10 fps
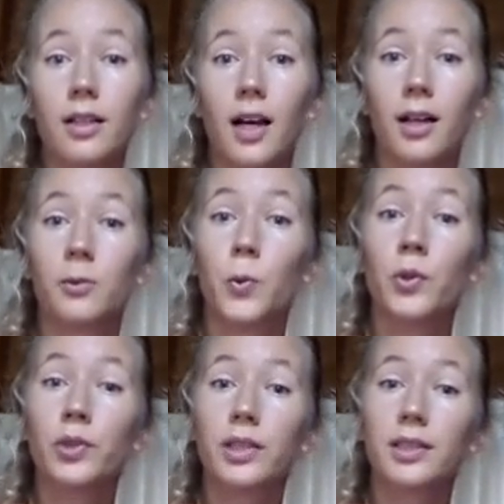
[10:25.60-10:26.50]
Hard
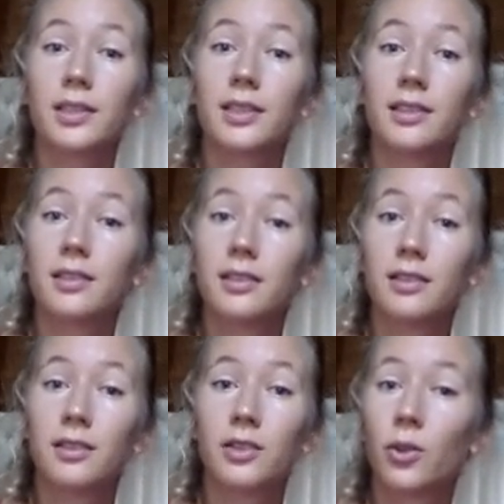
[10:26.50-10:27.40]
work,
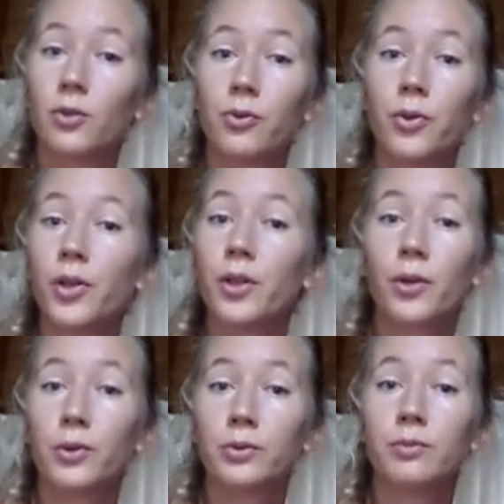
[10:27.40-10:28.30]
not for your
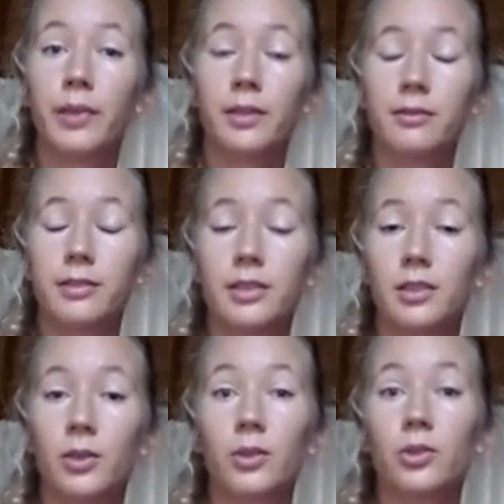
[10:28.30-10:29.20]
own benefit,
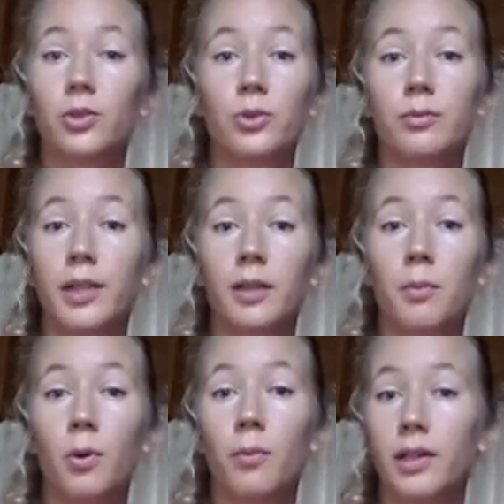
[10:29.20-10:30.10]
not to make
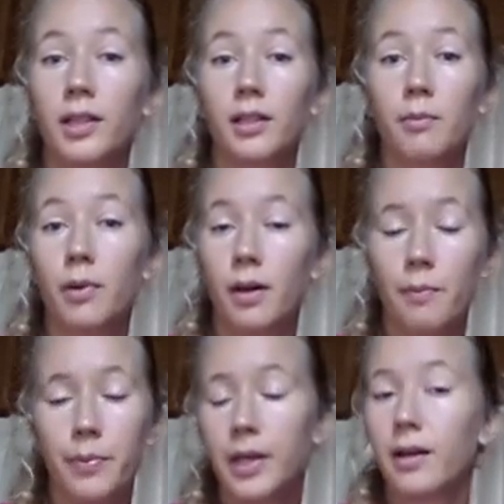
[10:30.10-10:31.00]
more money and buy
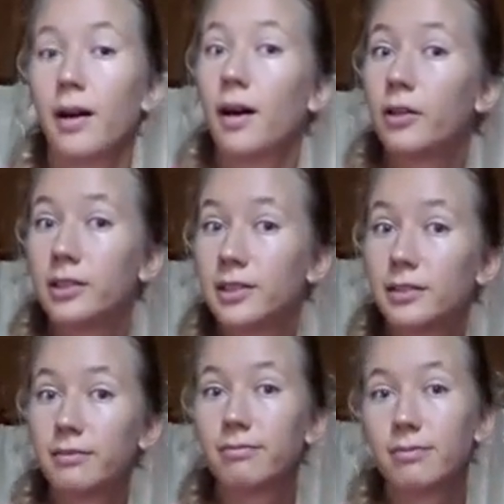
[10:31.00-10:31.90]
a bigger house,
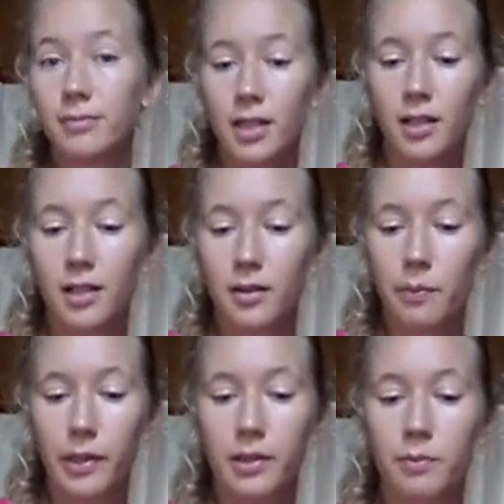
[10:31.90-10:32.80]

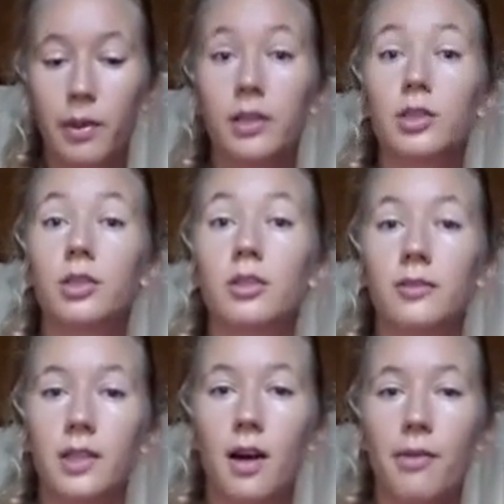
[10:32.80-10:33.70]
but by
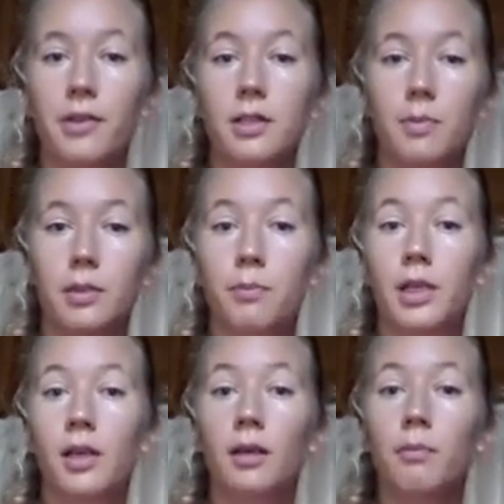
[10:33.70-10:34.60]
serving others, by
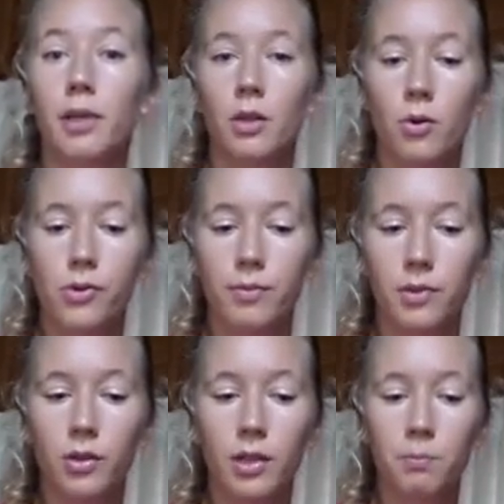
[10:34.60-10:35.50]
being below them.
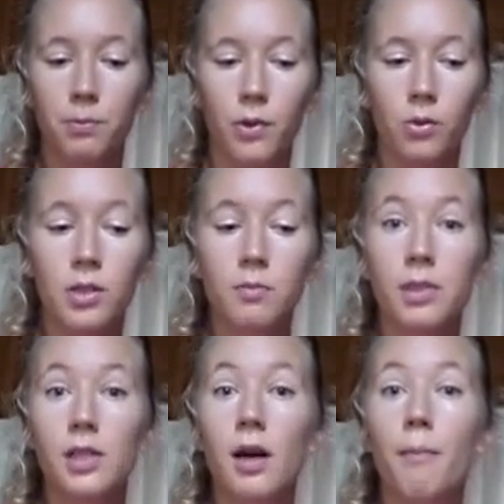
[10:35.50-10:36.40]
You can only
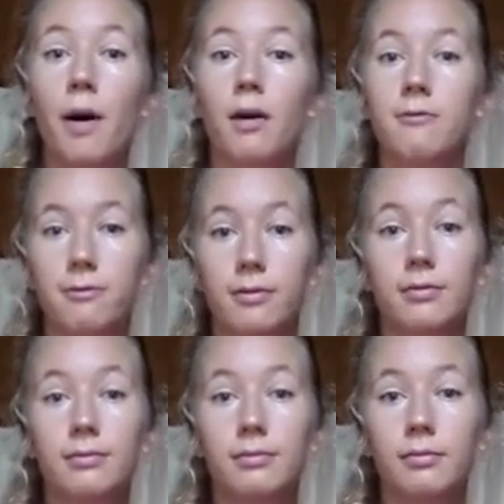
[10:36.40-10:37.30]
be above
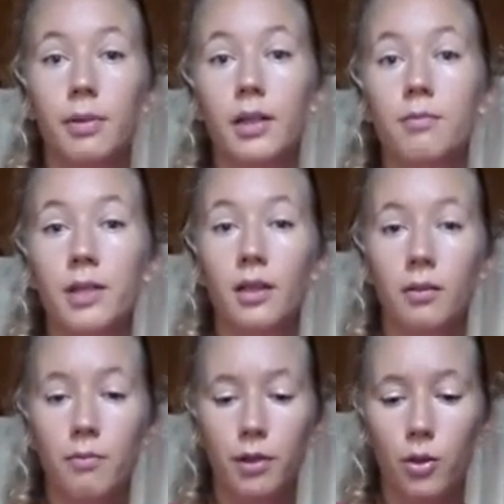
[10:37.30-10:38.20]
by being
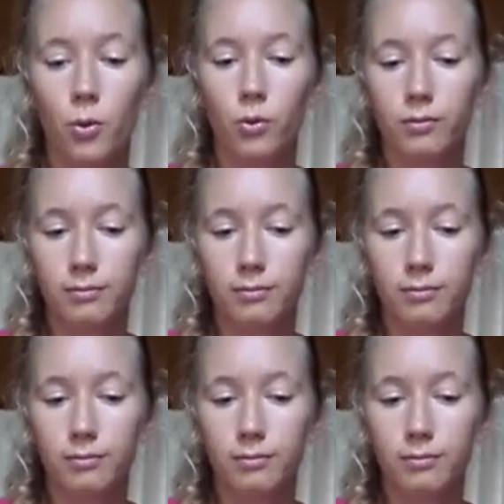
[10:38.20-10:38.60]
below.